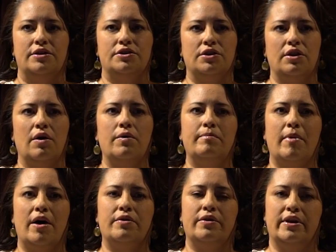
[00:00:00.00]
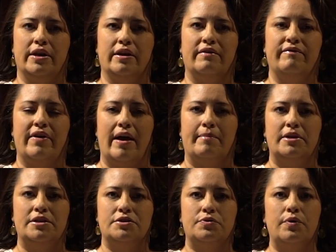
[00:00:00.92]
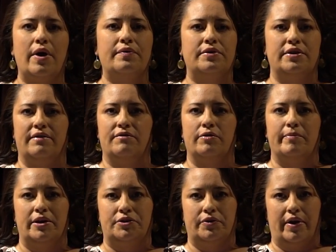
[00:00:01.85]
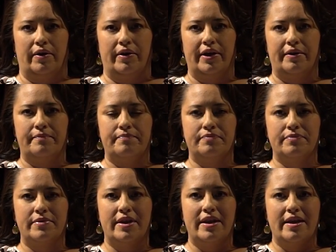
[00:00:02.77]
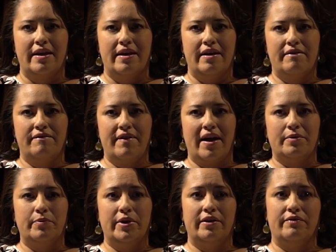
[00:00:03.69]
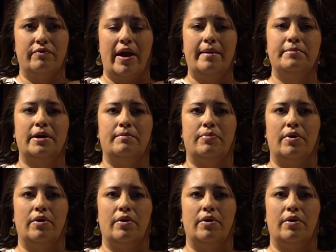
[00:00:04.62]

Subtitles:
to low and moderate income families throughout the Denver metro area. In fact, we have ramped up